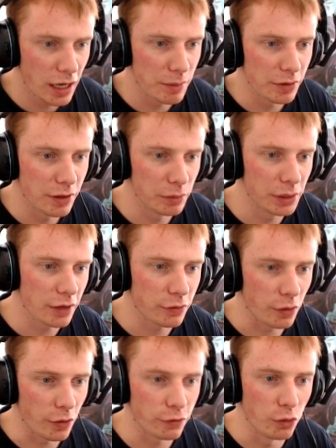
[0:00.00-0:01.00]
Then we
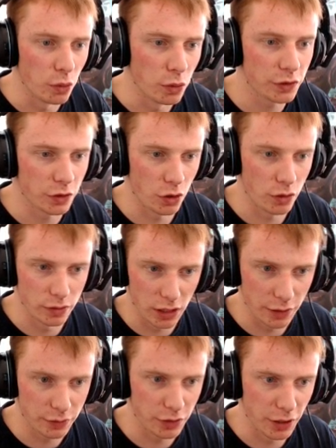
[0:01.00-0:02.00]
have force over
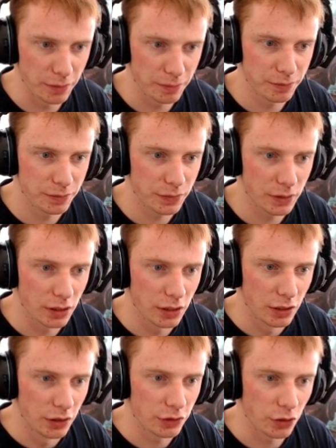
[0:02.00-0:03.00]
lifetime.
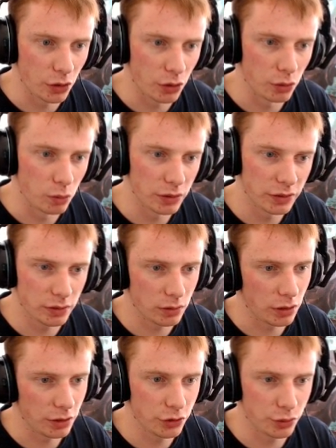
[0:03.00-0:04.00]
So
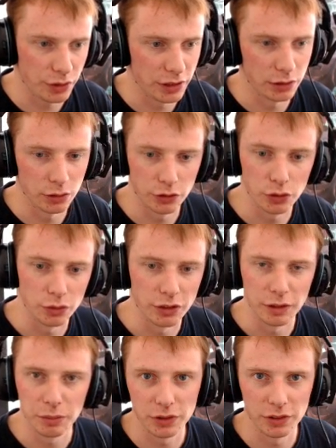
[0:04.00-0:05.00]
I'll just read the little
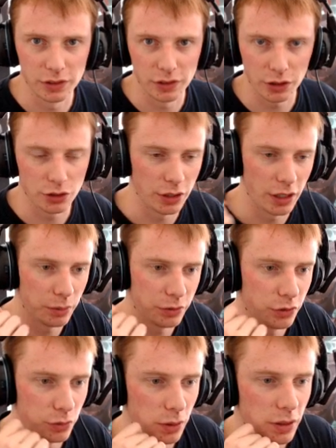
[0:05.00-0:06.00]
tooltip because this actually
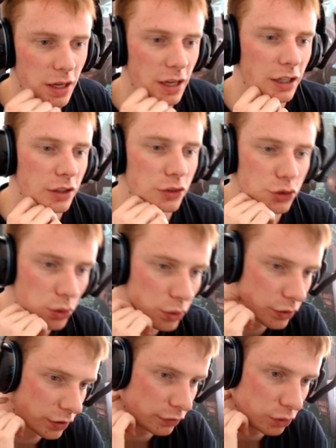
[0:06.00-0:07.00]
helps as well.
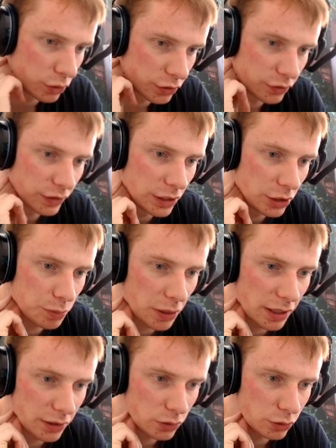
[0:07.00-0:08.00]
Controls the force of each
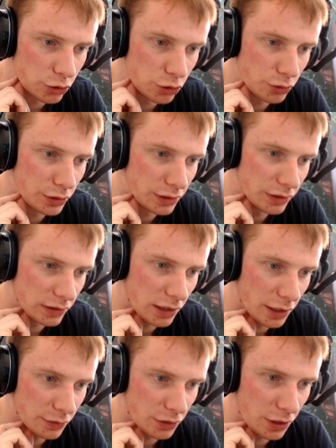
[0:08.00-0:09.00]
particle during its
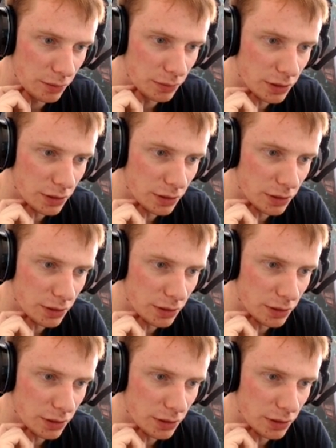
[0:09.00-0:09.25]
lifetime.